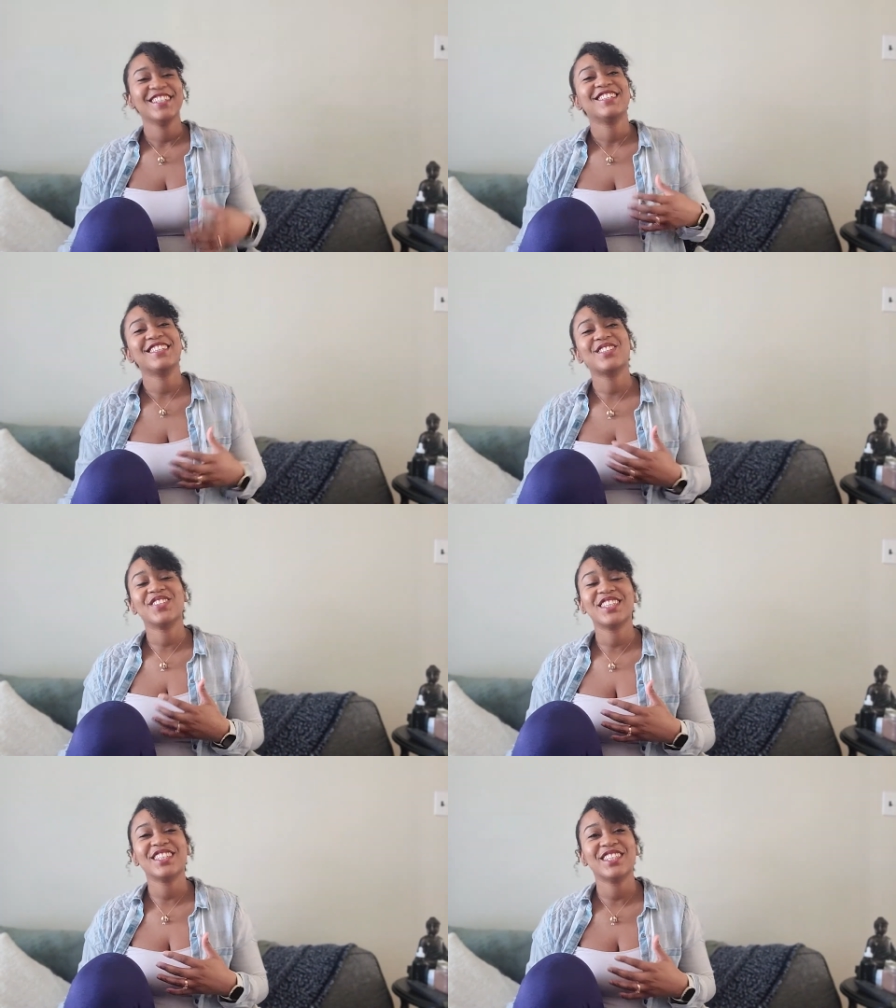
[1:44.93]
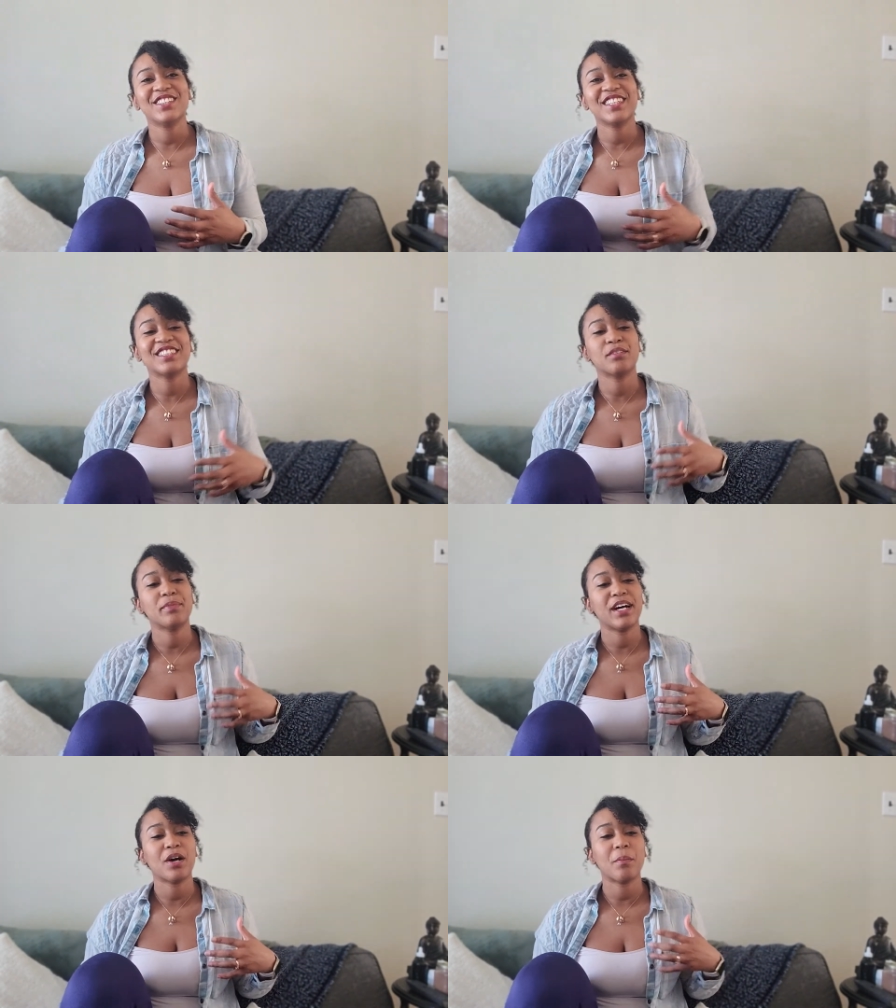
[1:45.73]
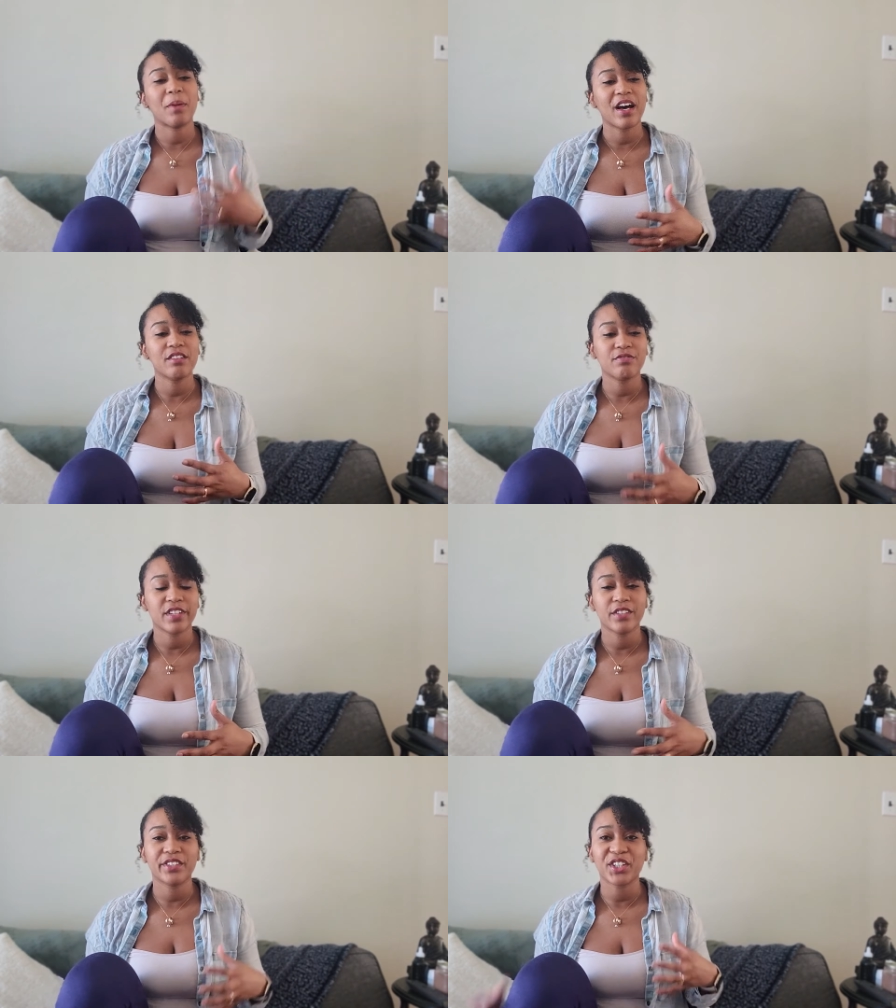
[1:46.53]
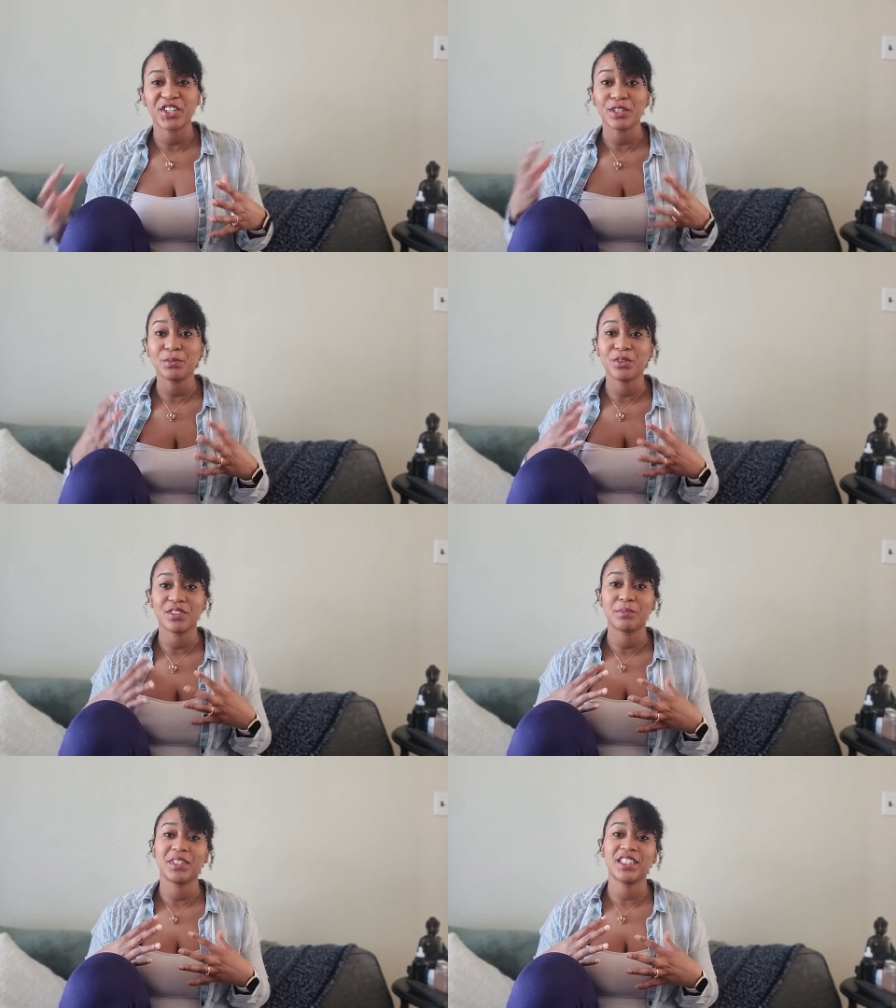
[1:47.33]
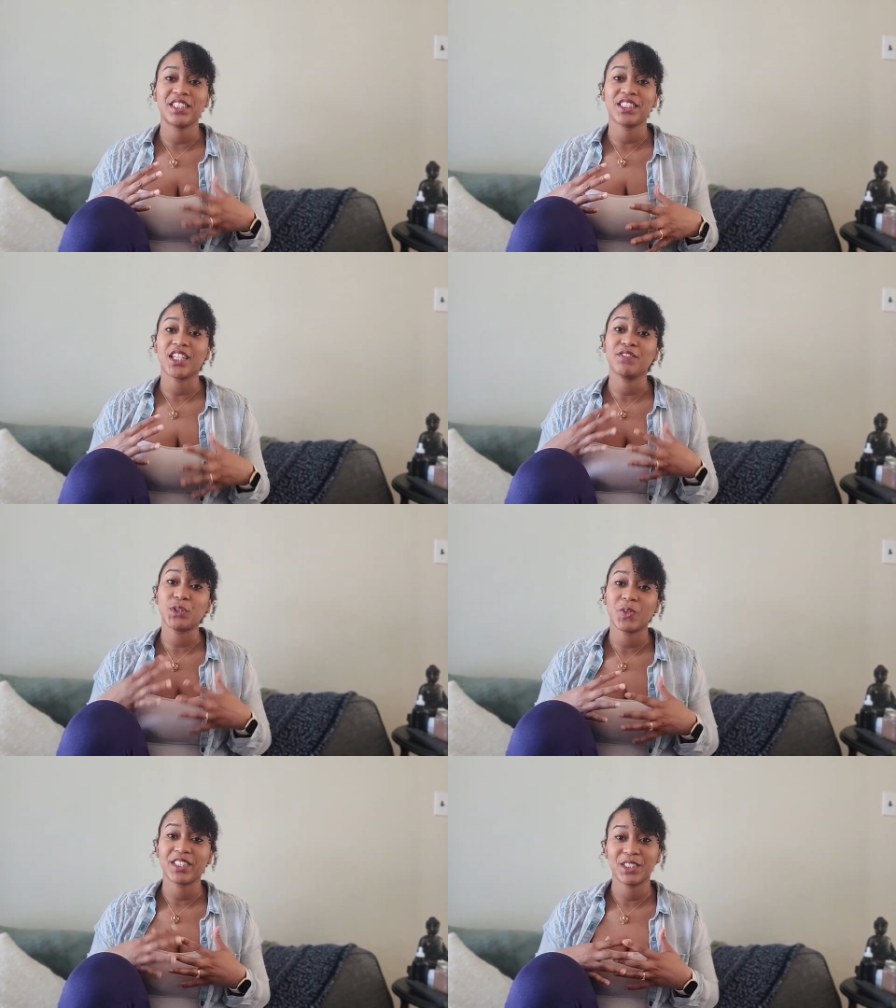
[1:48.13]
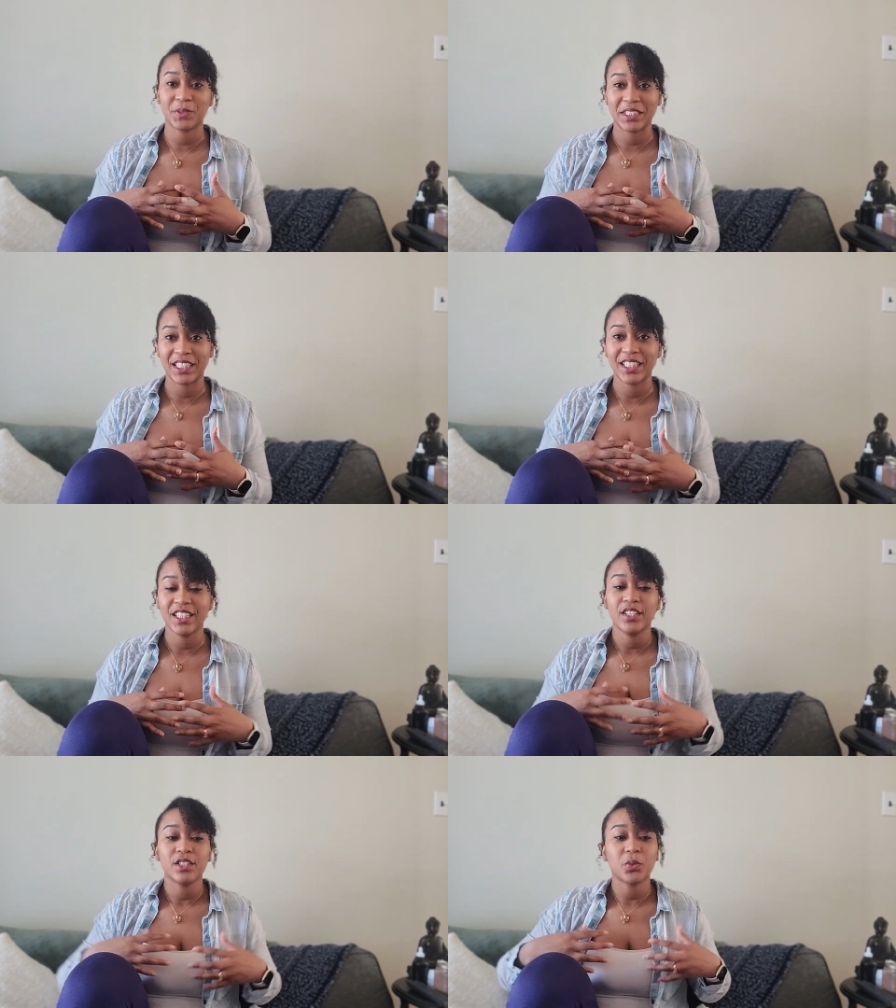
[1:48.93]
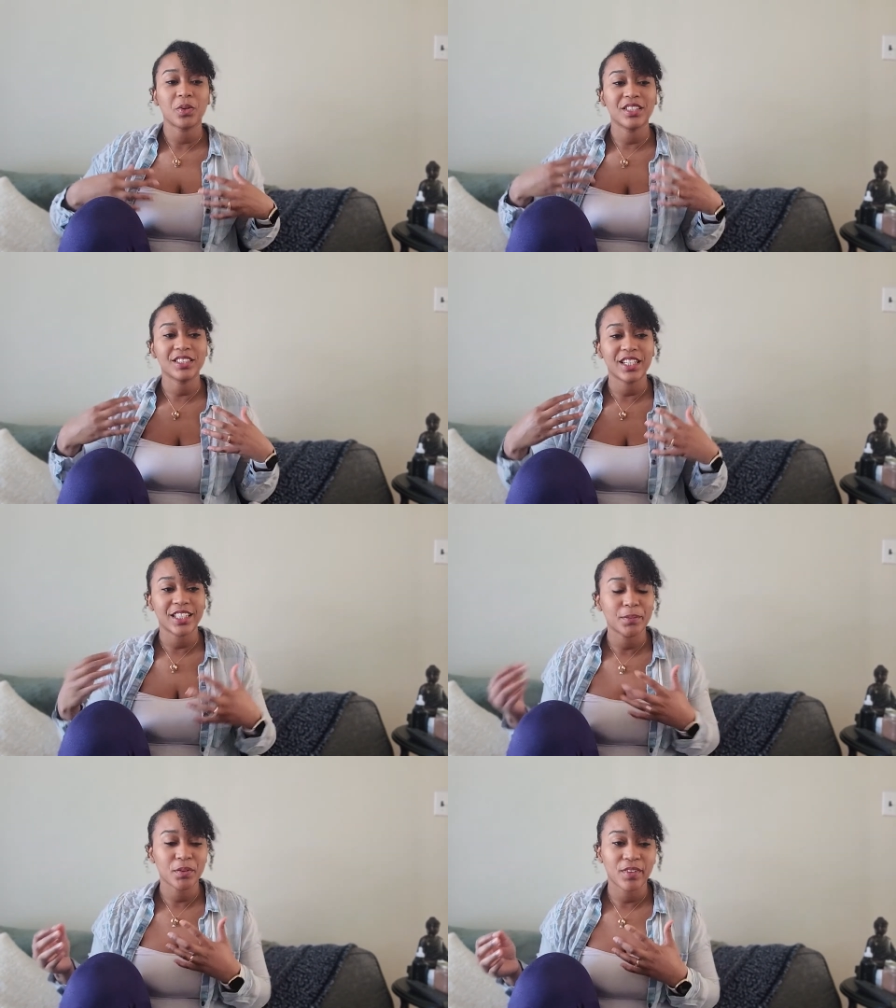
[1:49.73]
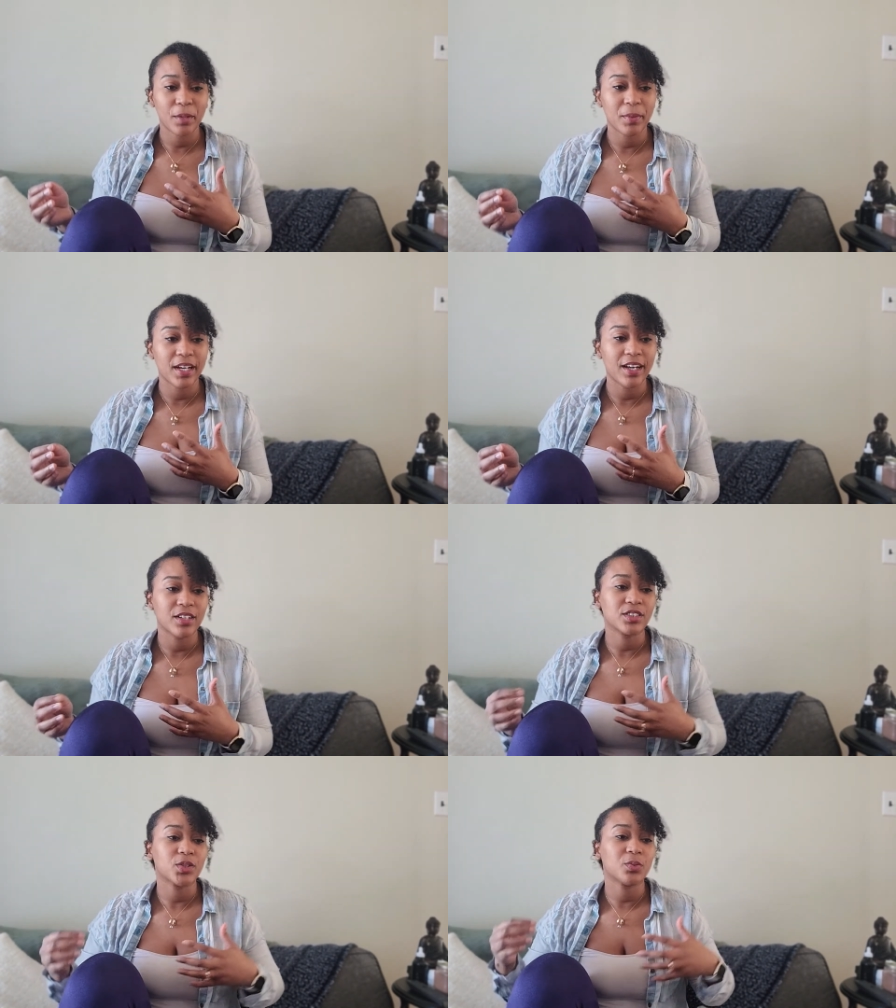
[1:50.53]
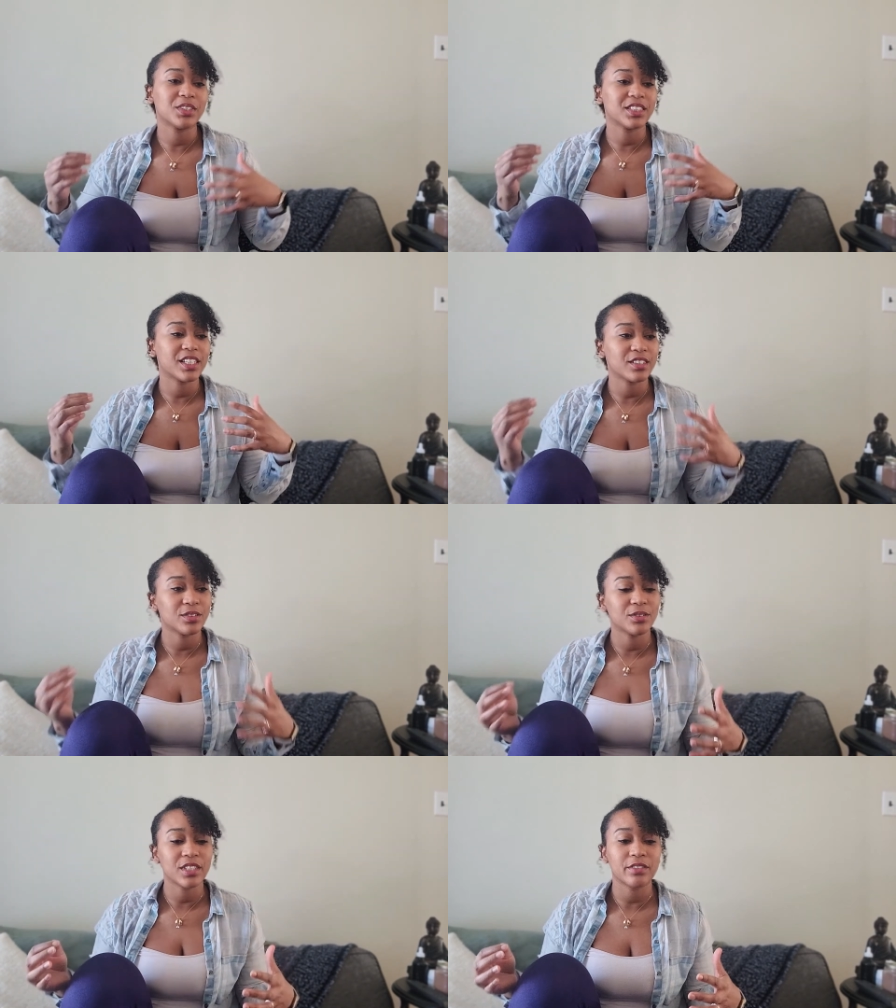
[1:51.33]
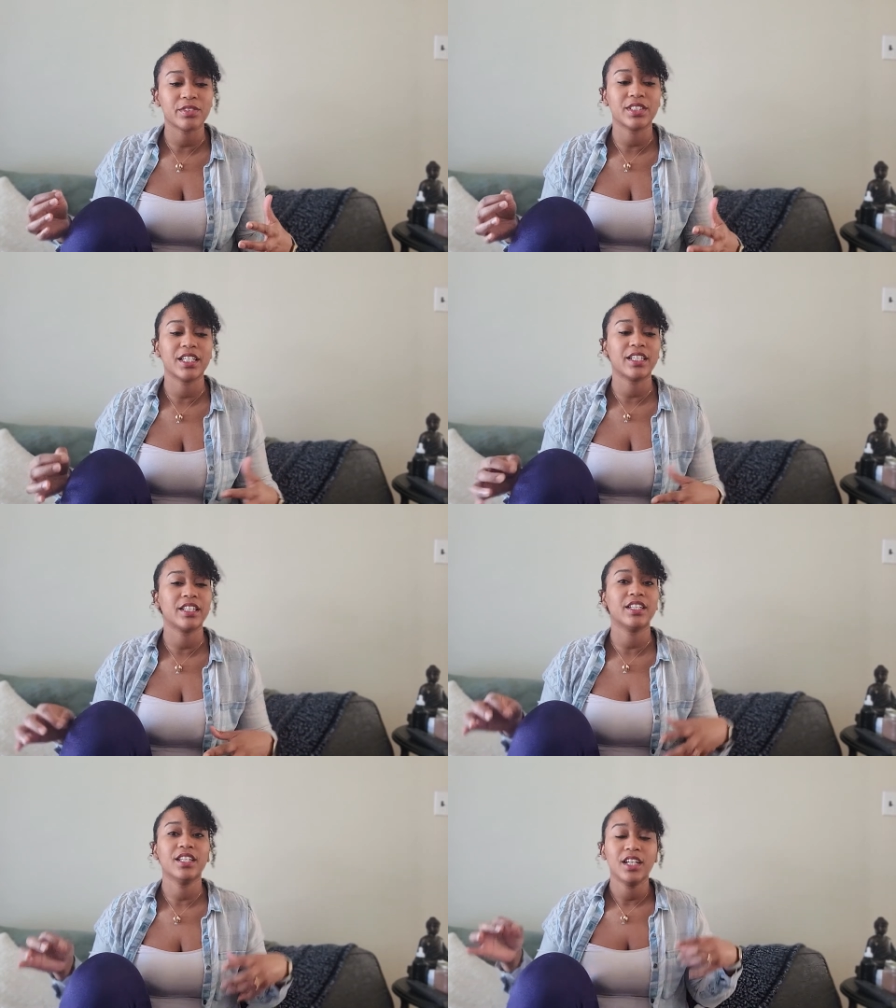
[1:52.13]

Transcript: This video is about my favorite herbal remedies of 2020. The ones that I keep around my house, the ones that I use every day